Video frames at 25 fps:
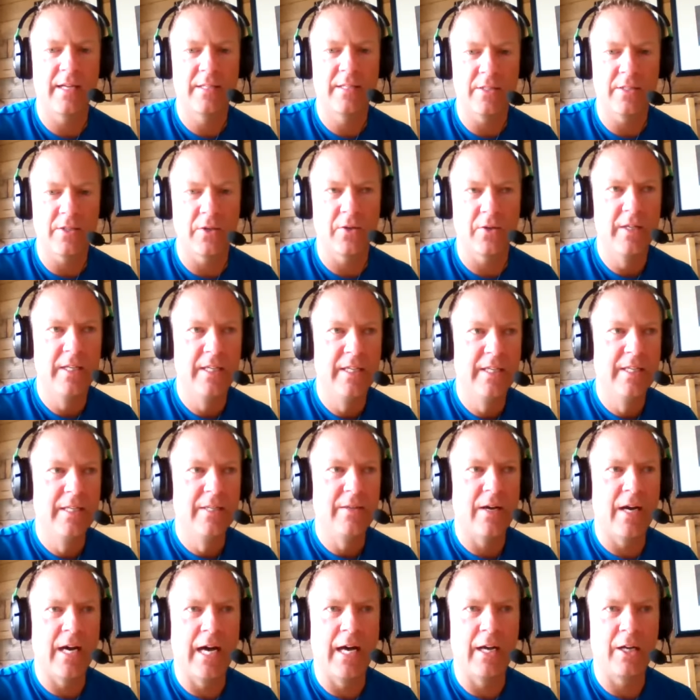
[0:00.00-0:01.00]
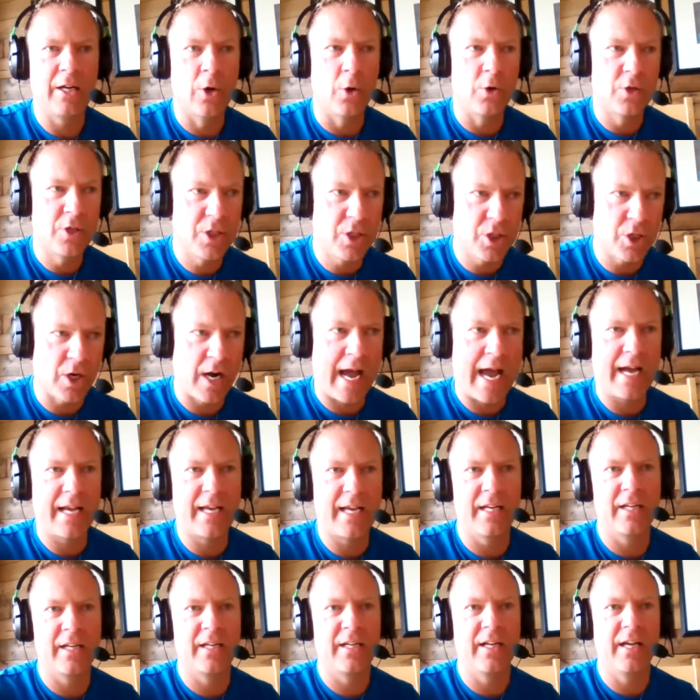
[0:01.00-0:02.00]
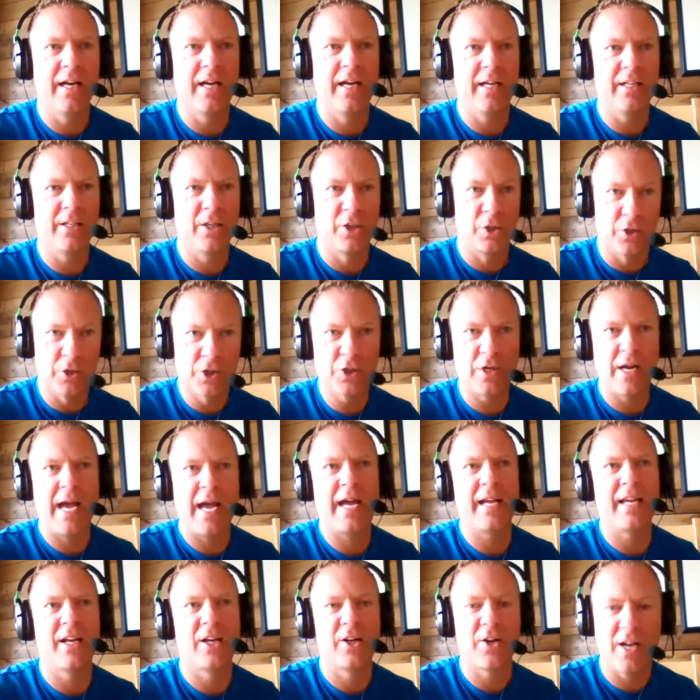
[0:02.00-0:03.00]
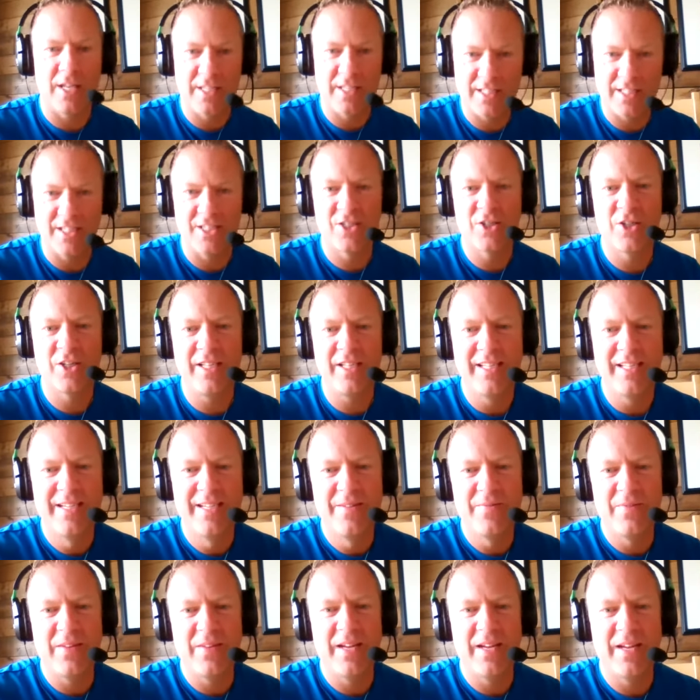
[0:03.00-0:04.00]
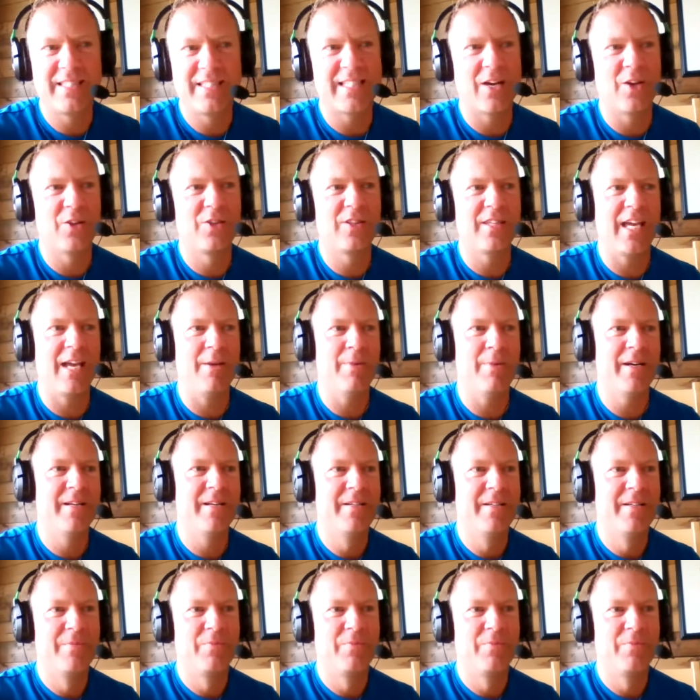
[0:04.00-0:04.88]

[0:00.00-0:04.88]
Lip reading: So coached track and girls track and cross country at South Tama.